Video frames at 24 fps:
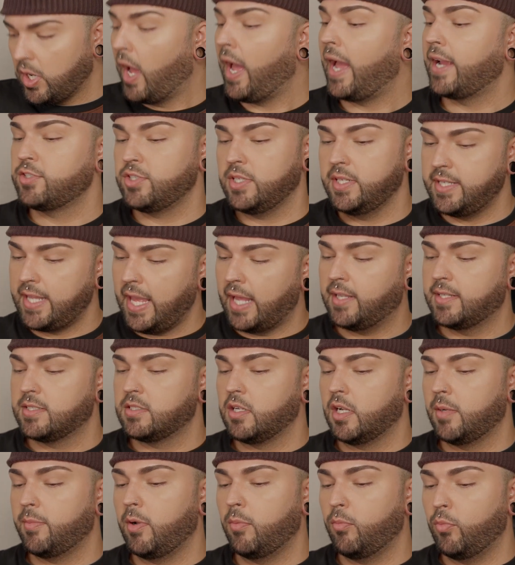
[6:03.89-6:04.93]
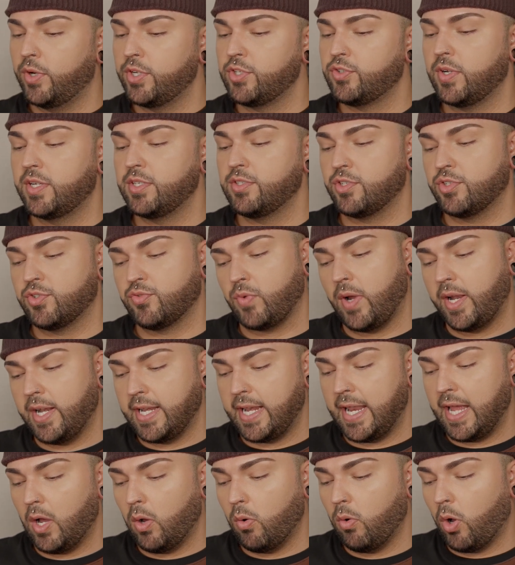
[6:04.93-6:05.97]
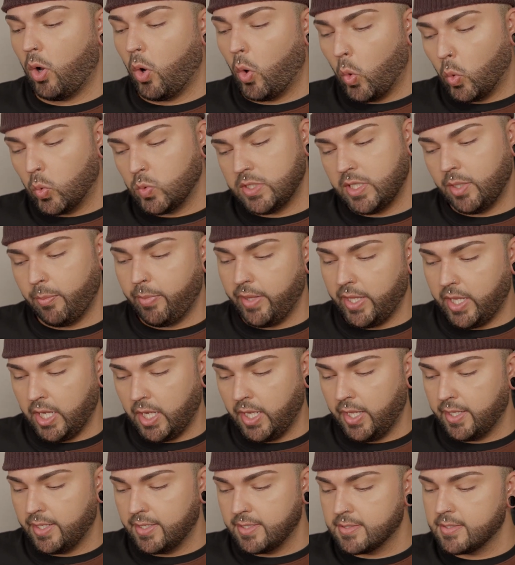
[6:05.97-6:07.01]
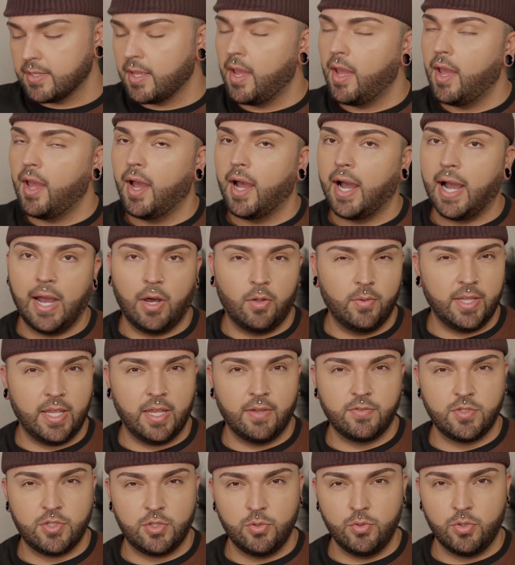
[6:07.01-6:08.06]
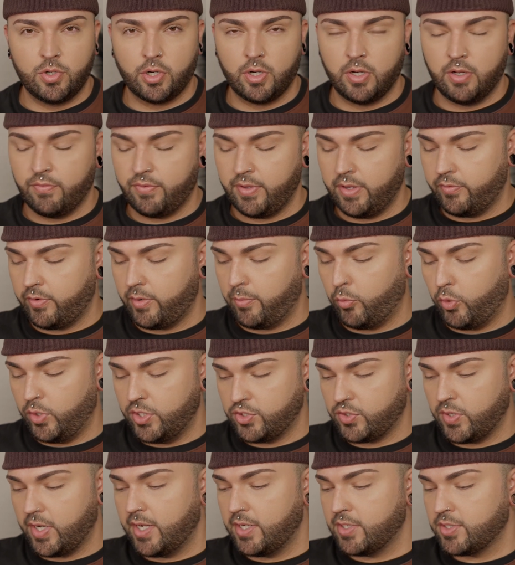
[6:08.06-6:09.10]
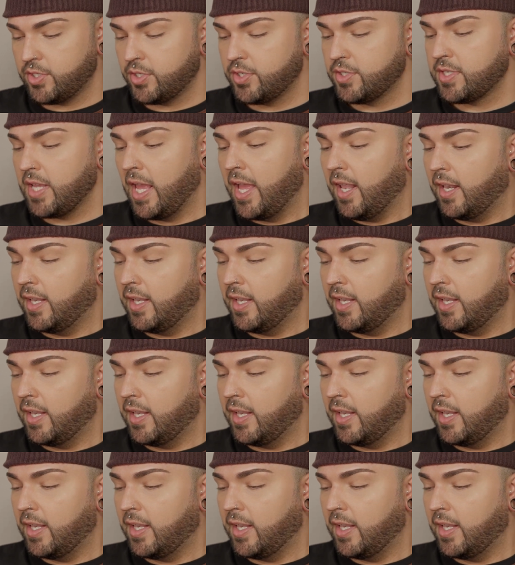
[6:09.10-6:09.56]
Actually, yeah, let's talk about moisturizers right now only because I only have two current favorite moisturizers.